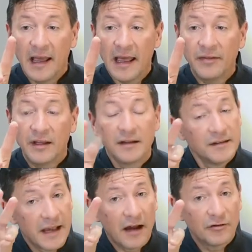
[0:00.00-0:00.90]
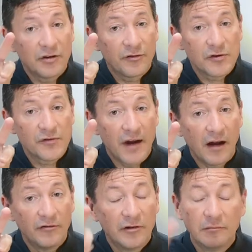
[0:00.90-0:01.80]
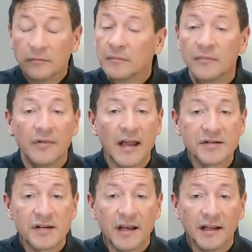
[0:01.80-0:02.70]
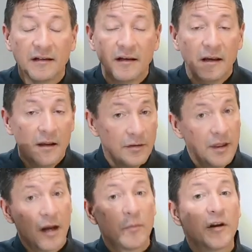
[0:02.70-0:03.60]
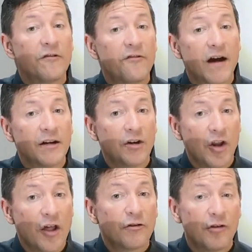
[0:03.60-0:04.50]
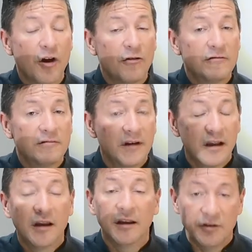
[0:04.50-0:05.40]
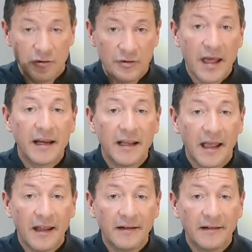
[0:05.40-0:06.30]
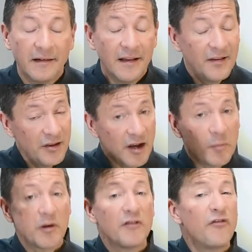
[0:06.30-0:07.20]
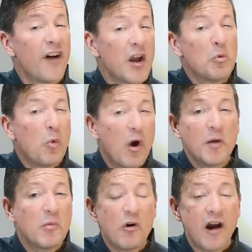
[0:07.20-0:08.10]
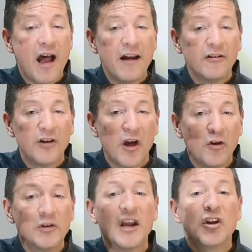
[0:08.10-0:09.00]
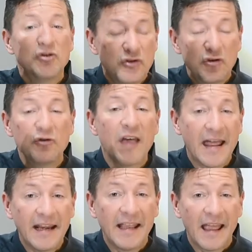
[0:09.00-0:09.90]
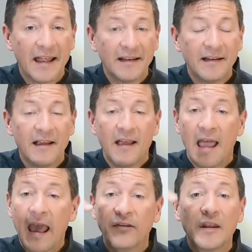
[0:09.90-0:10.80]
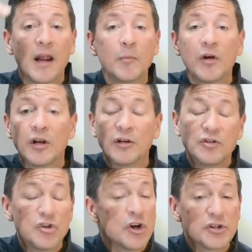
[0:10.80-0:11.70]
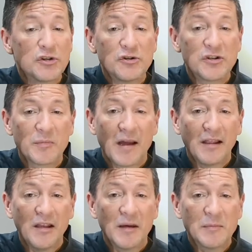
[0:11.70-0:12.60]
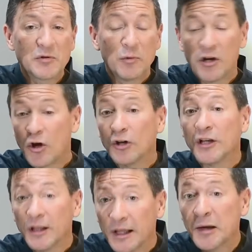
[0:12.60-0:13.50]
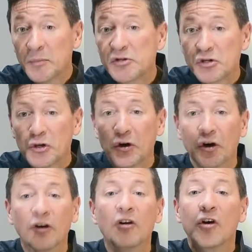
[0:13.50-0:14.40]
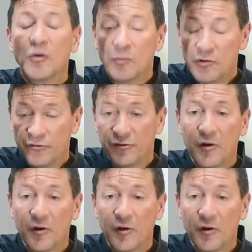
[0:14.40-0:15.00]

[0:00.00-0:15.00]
and then down to first valve. That's it. Then I'm going to find another note and do that again. Then I'm going to find one more higher note, do that again, and then I'm going to, just using my lips, we call it a lip slur, move